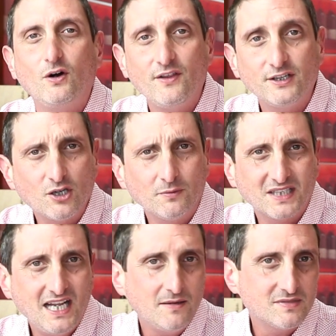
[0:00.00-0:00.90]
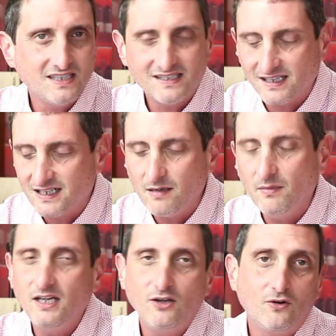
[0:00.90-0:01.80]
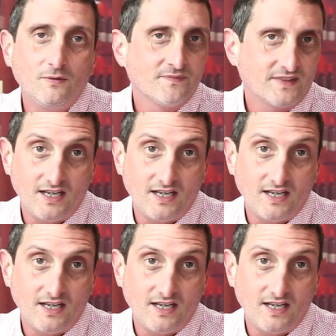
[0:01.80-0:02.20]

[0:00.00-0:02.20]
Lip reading: Other top names in Saint-Émilion,